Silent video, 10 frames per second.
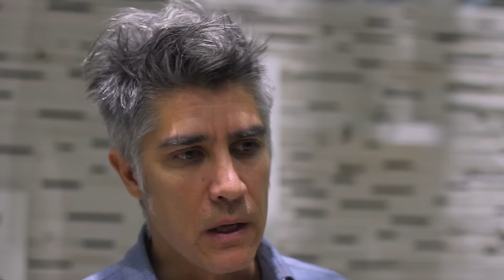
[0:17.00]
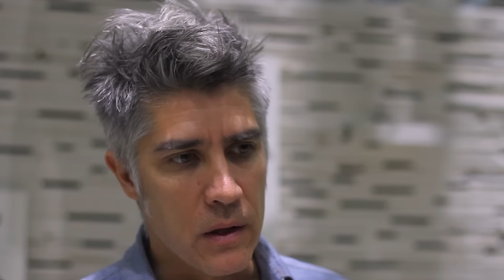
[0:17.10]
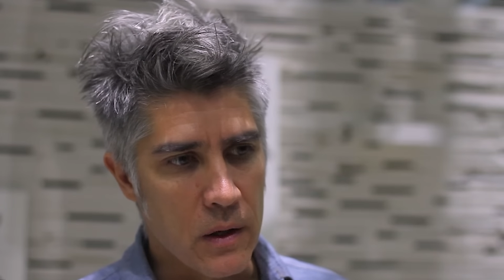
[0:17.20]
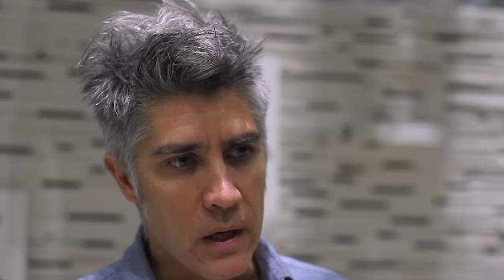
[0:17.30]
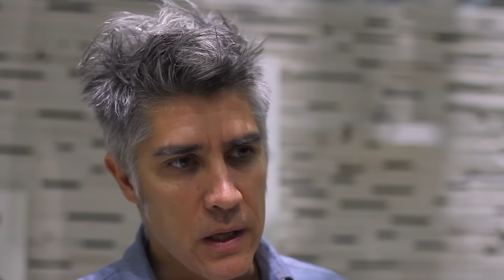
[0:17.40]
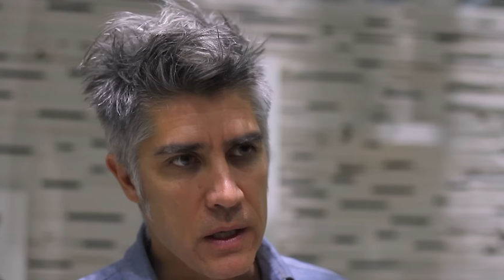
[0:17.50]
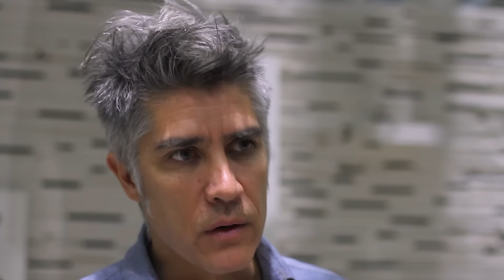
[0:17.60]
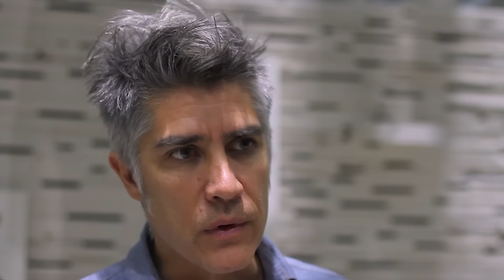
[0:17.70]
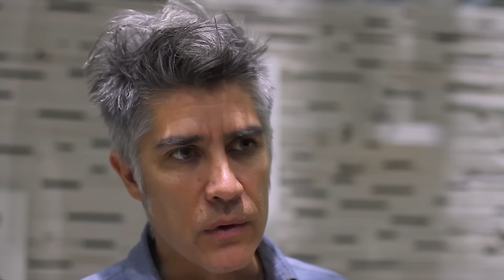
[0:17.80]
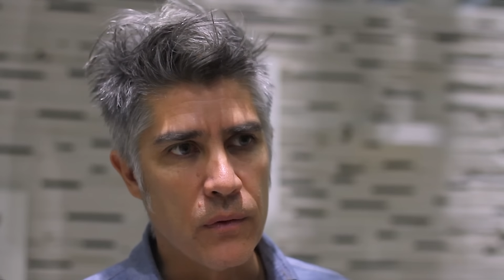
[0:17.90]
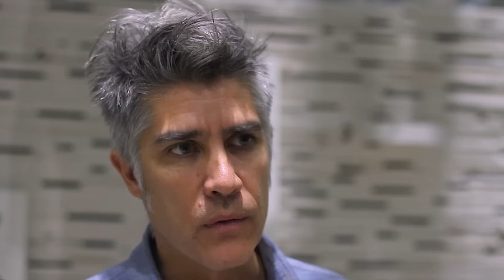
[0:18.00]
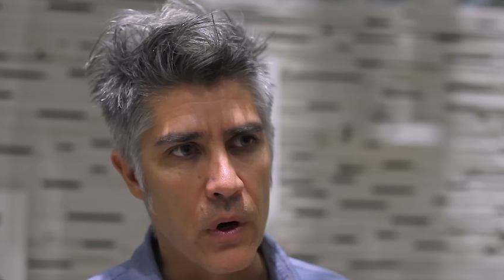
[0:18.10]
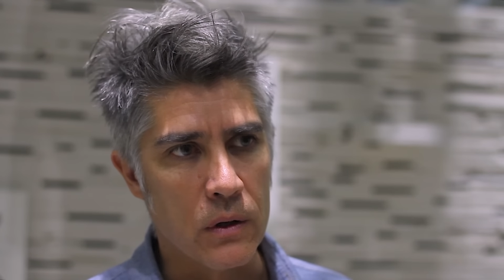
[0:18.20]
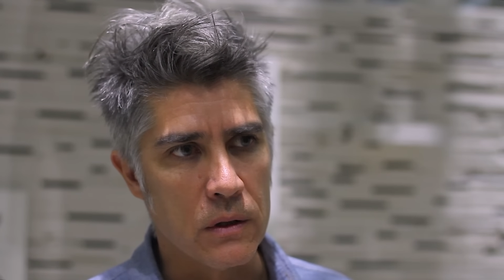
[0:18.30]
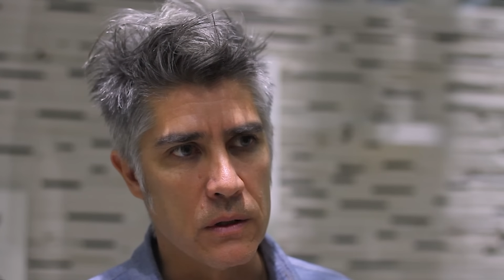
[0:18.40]
The idea of the
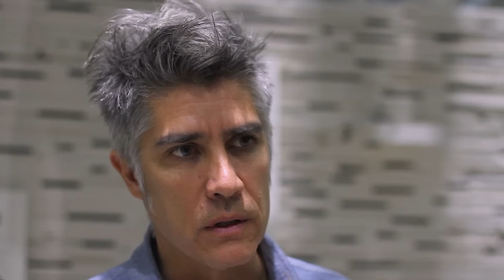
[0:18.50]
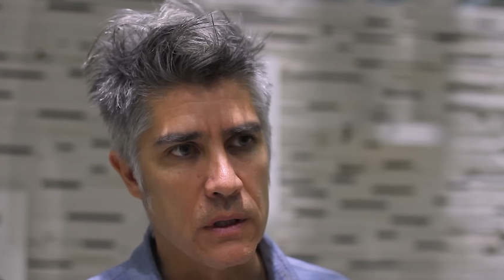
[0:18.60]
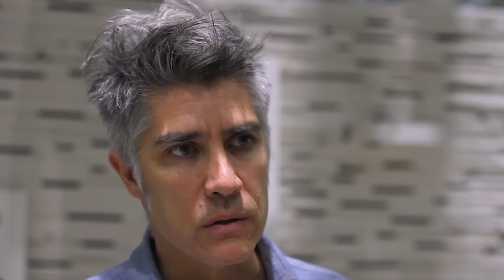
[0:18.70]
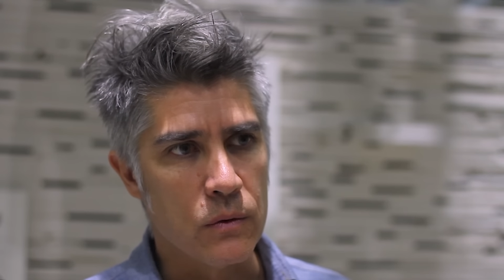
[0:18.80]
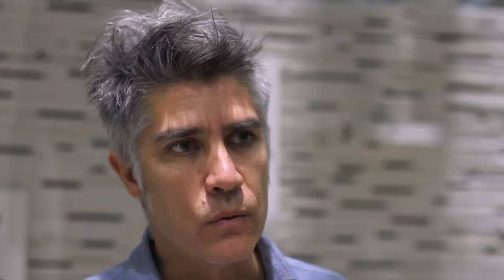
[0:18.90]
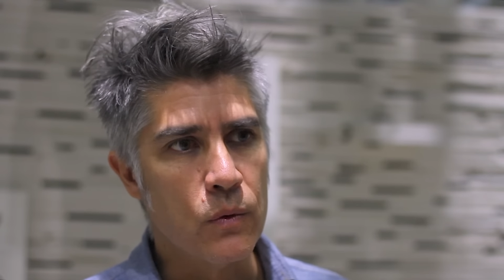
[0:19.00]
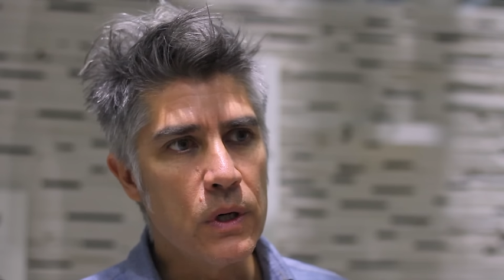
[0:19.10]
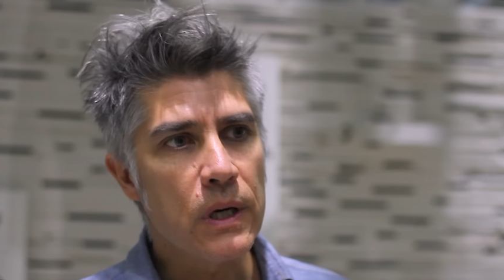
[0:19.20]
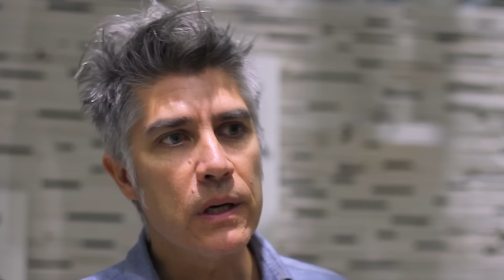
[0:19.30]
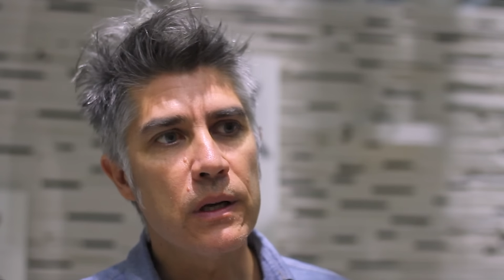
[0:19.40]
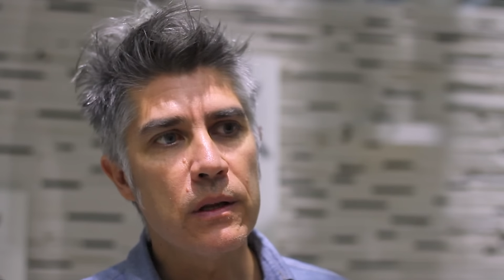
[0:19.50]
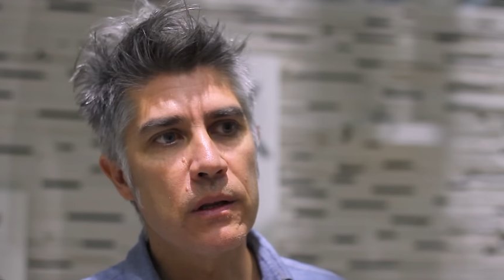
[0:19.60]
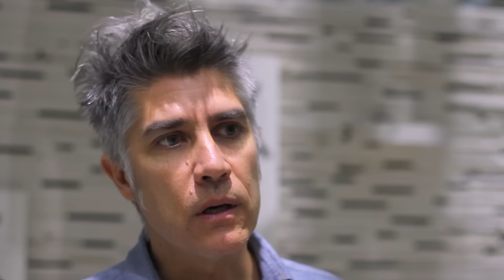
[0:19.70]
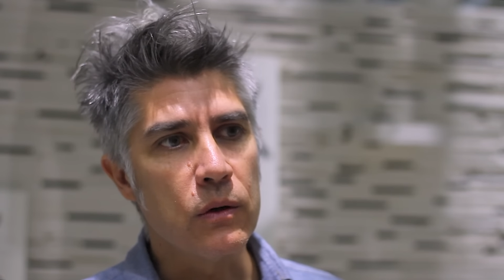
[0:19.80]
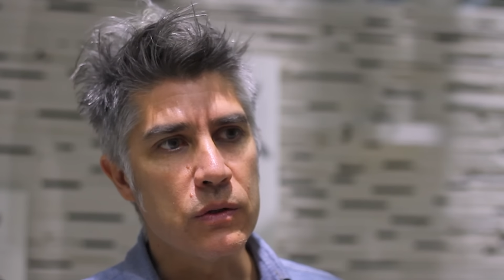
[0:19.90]
front is, what are
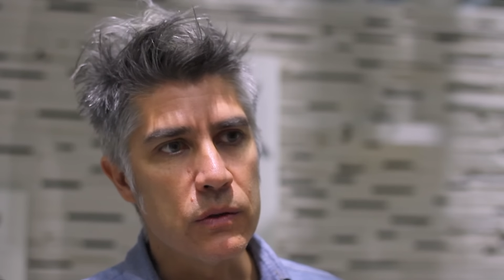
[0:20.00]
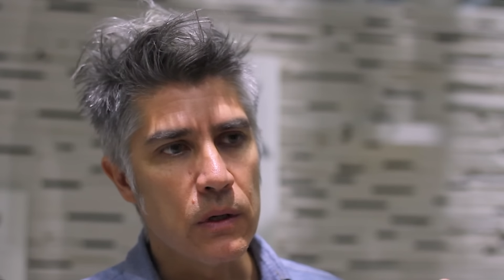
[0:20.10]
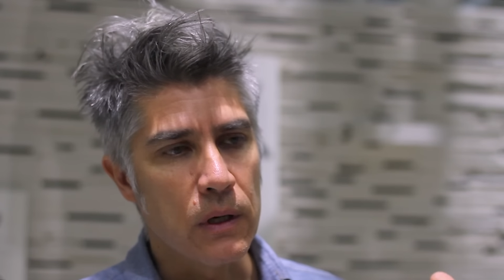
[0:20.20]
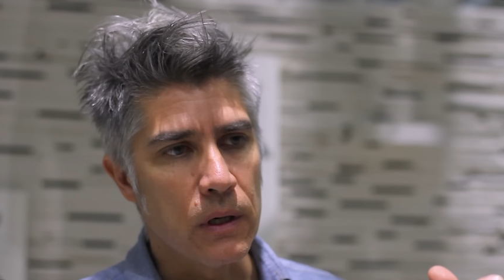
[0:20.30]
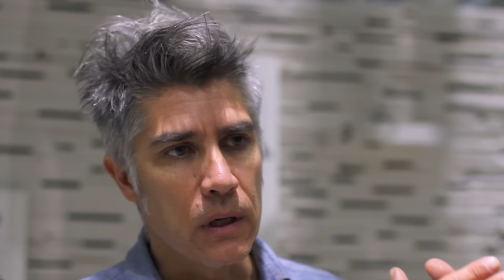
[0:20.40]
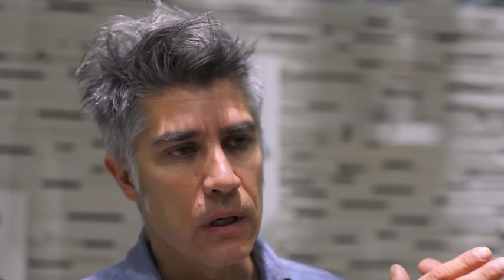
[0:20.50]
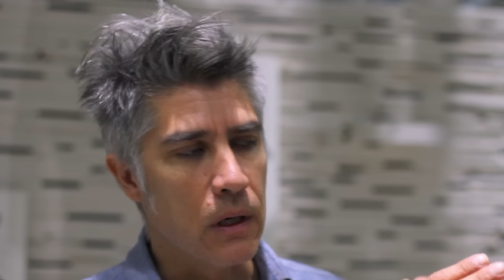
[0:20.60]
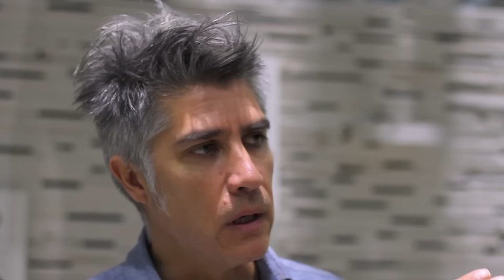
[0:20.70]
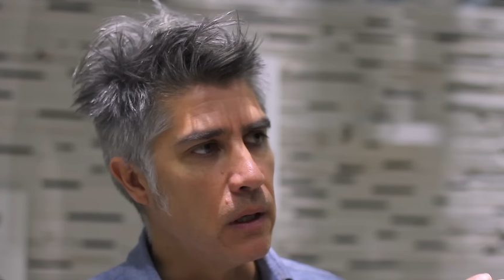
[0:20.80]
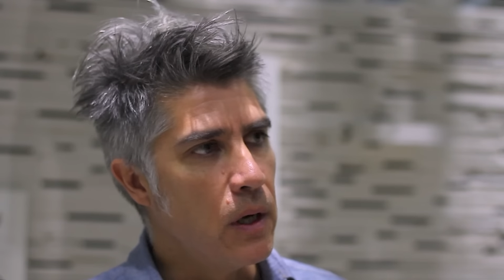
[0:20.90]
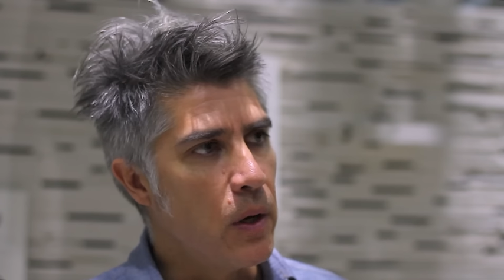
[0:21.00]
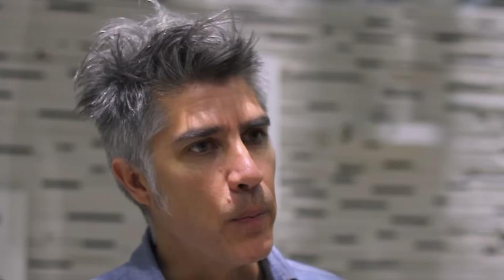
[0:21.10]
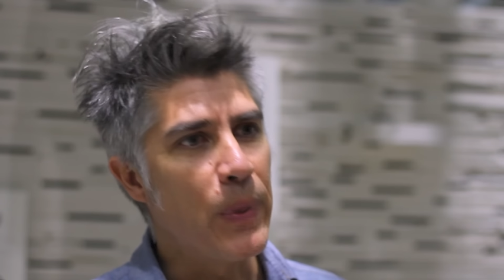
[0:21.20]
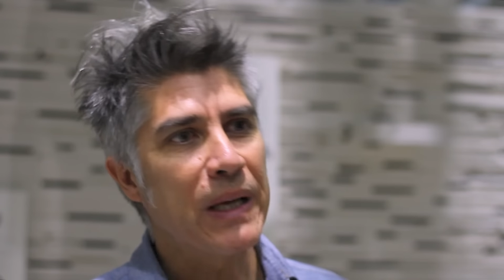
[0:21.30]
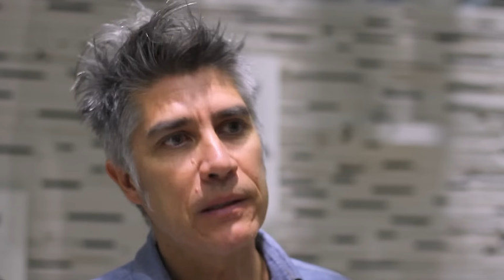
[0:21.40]
those
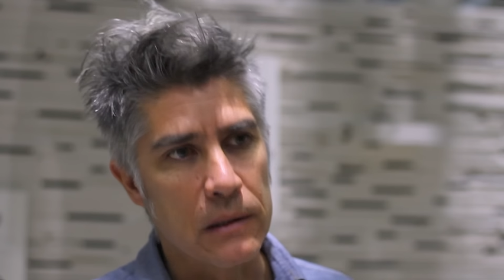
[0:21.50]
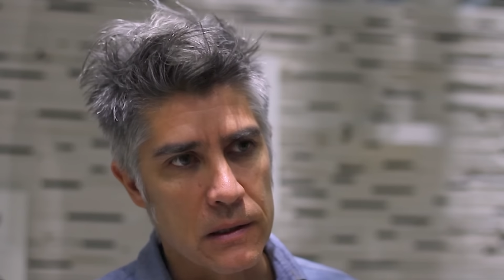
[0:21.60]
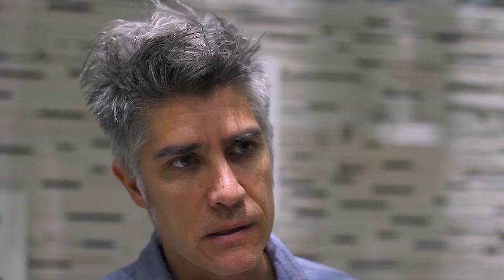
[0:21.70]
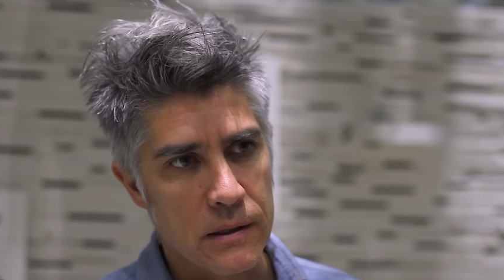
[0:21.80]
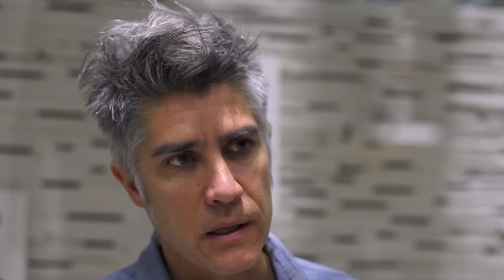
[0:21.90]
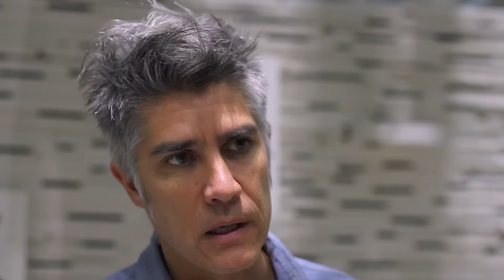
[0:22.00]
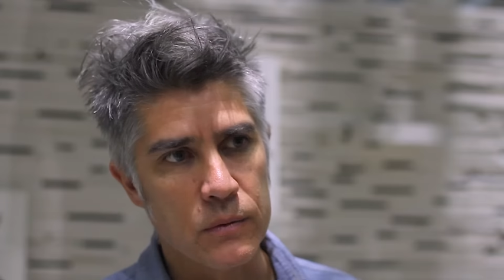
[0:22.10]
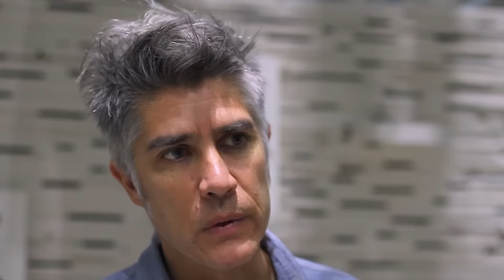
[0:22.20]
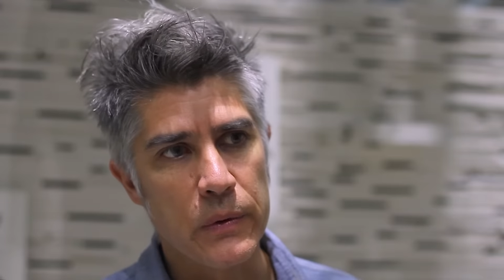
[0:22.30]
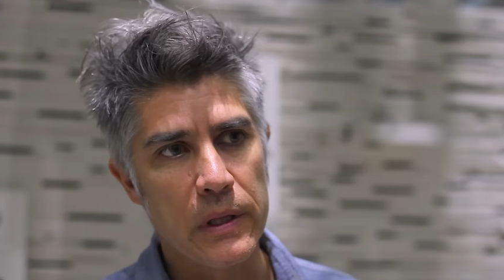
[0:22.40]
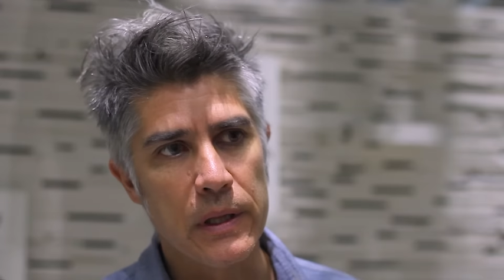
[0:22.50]
battles that we will